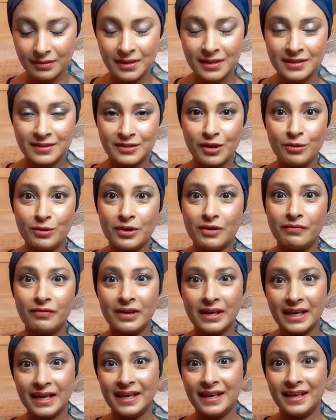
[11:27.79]
it's so
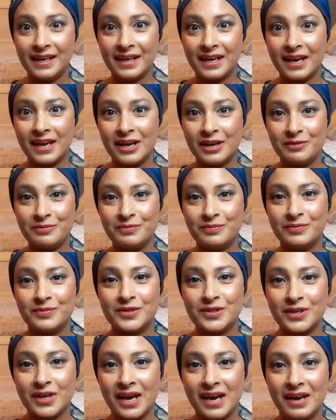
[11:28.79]
lovely
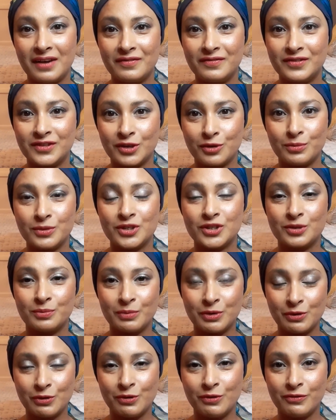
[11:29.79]
to have so much
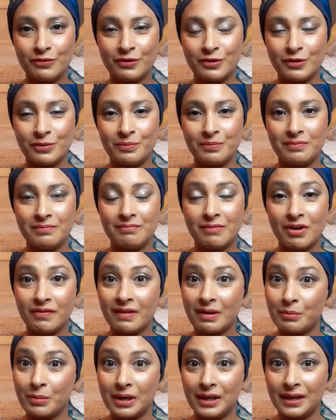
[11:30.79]
support from my
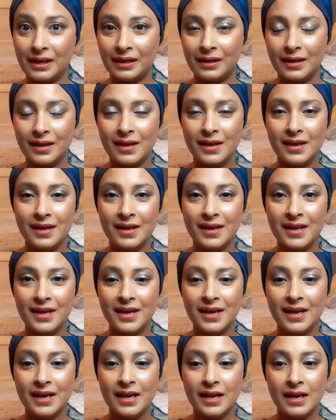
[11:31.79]
family.
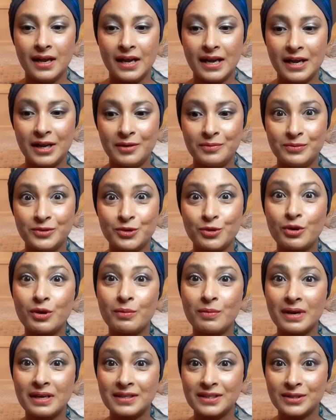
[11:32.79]
Talking
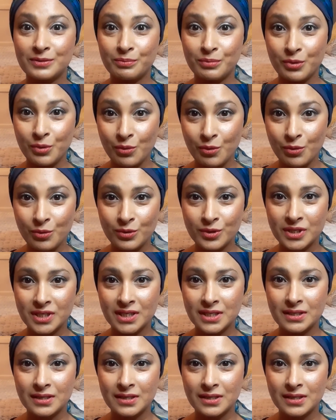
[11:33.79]
about support,